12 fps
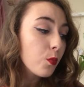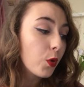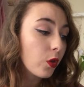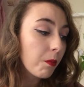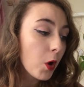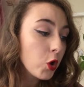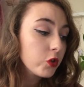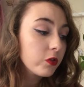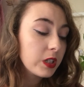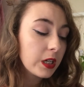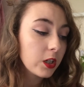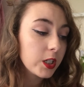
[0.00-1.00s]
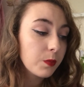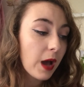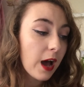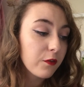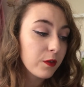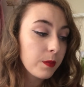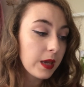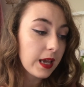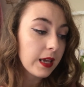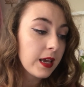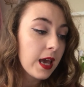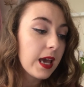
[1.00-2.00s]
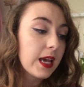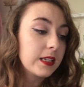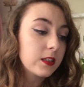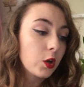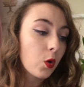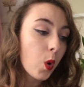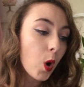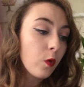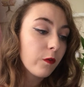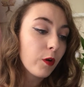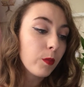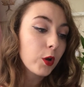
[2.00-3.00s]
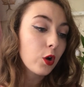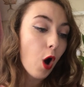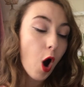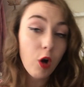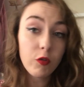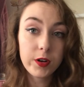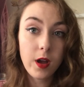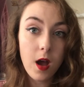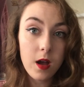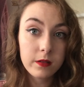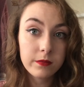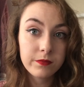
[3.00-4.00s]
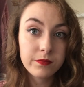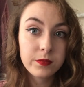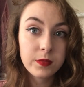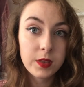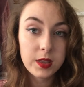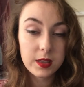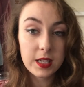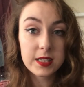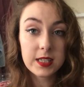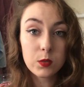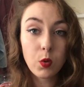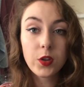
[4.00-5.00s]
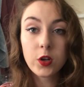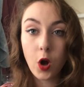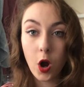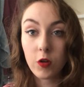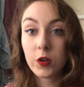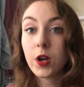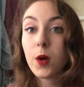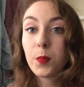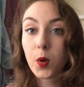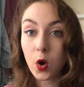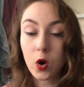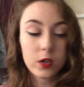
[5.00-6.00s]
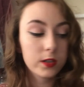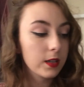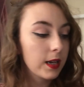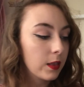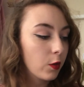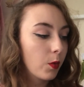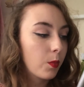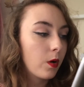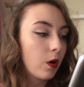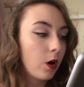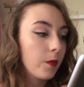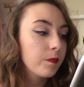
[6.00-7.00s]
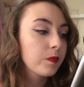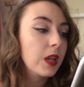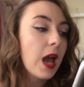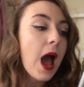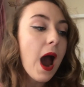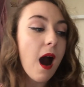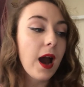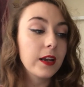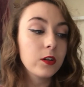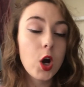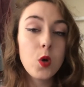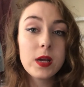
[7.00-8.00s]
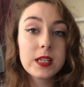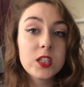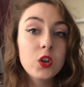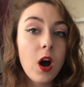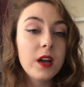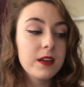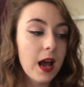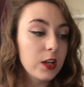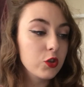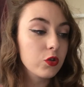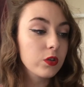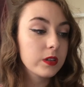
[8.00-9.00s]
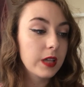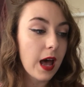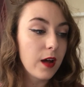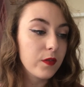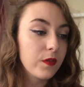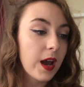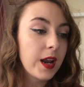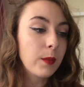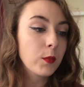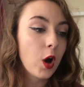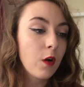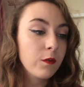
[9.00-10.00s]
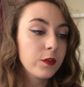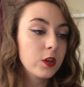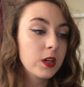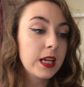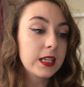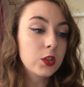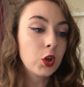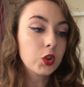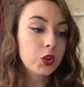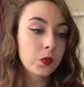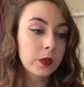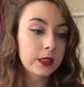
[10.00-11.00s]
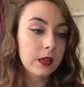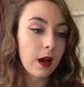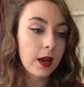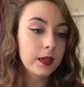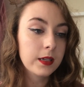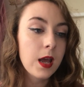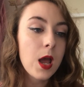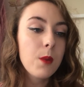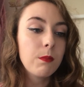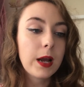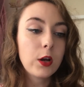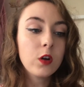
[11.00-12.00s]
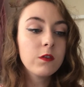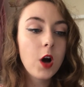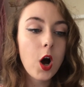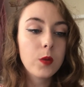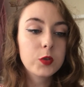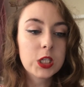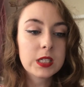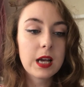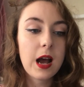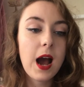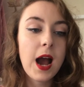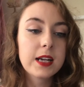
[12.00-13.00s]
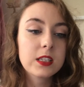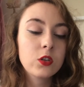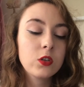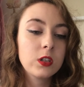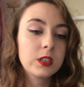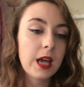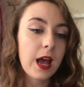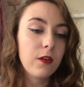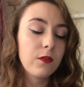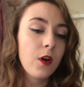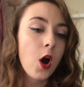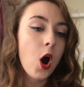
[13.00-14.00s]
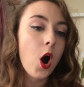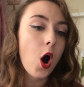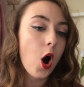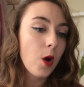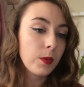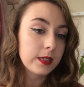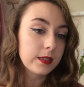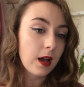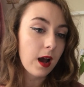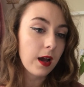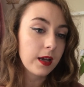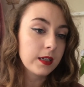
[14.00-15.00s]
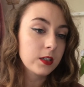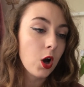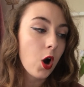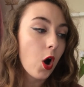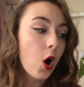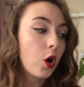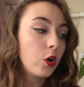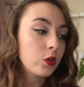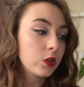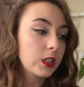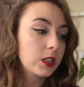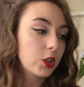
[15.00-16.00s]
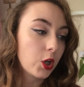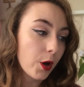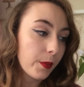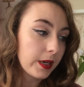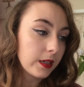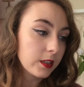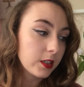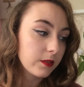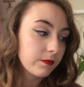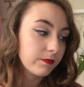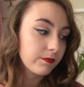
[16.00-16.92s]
But the most ridiculous part for me is the quote from the coroner. This is what the coroner put in the report. I know it's not a natural death and I'm confident it's not suicide. My other options are accidental death, homicide, or undetermined.